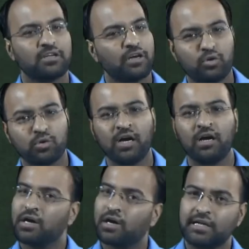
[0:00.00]
to
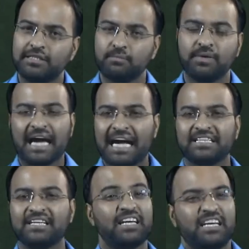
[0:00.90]
the consumer as
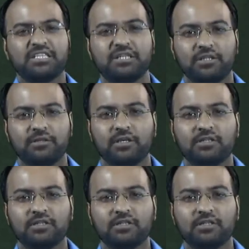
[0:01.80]
an agent.